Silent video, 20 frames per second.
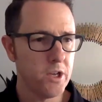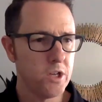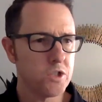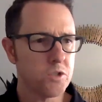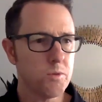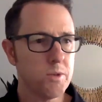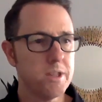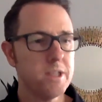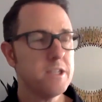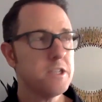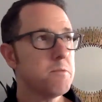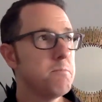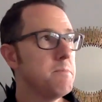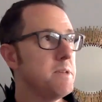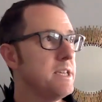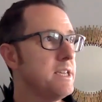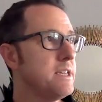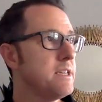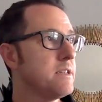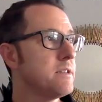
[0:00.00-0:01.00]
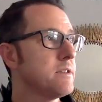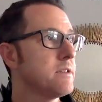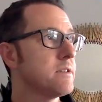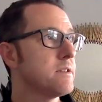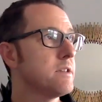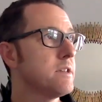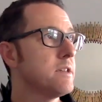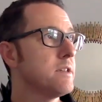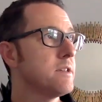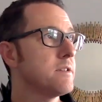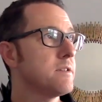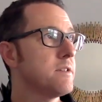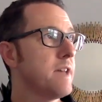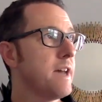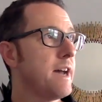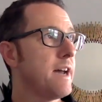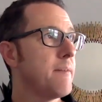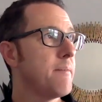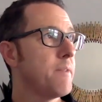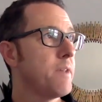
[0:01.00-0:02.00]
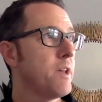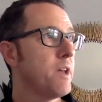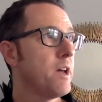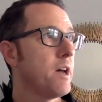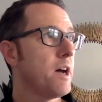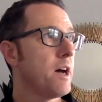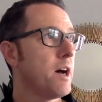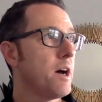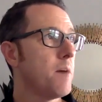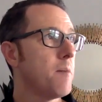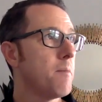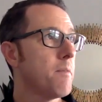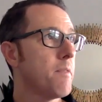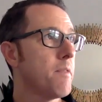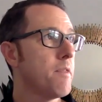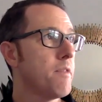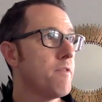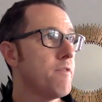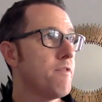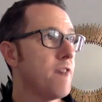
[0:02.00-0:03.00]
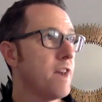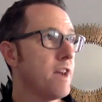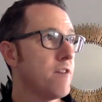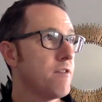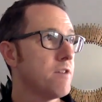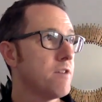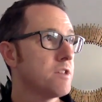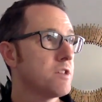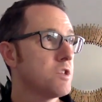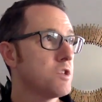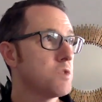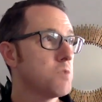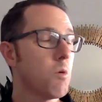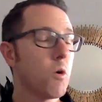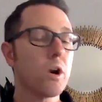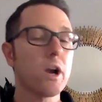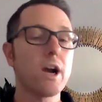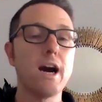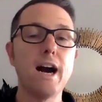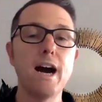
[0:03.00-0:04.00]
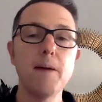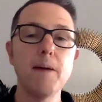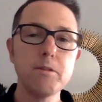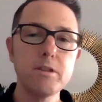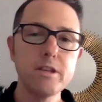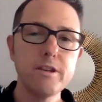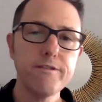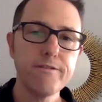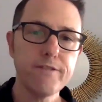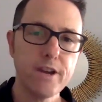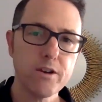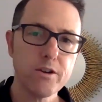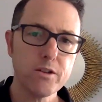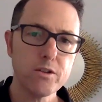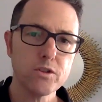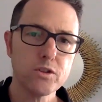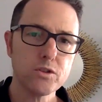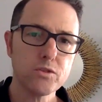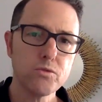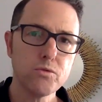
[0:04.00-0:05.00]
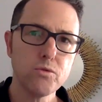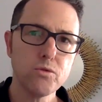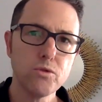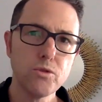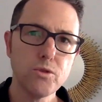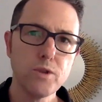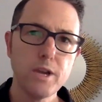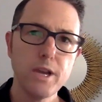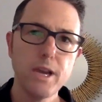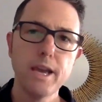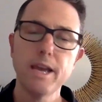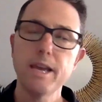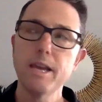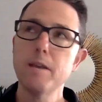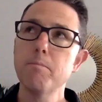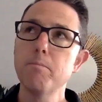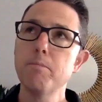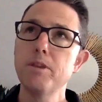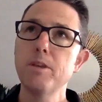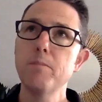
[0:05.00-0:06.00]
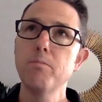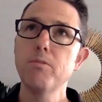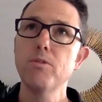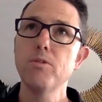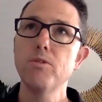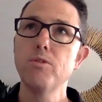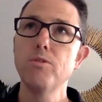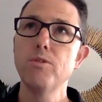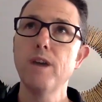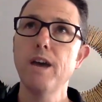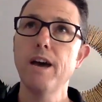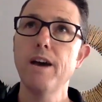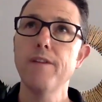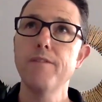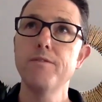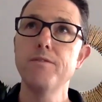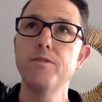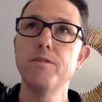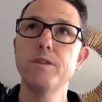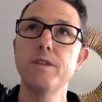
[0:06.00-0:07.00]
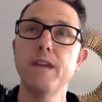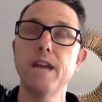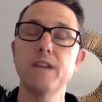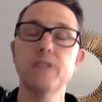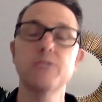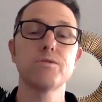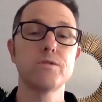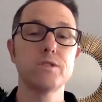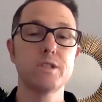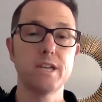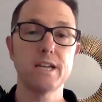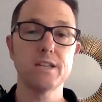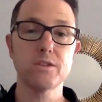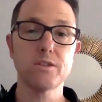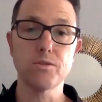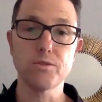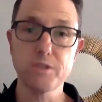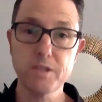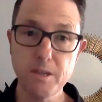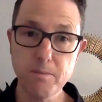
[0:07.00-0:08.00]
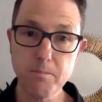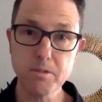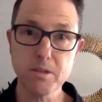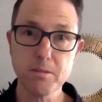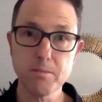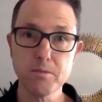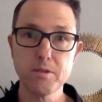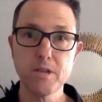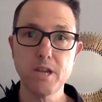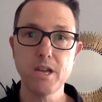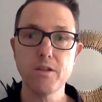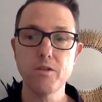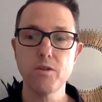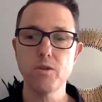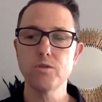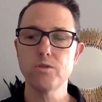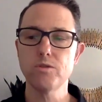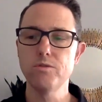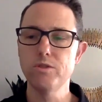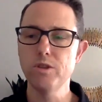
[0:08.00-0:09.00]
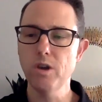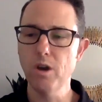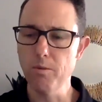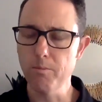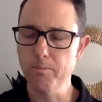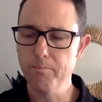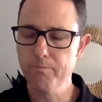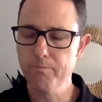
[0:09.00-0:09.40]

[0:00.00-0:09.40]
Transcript: So what this means is that the virus is more commonly found in the stool in people who have gastrointestinal symptoms than in those who don't.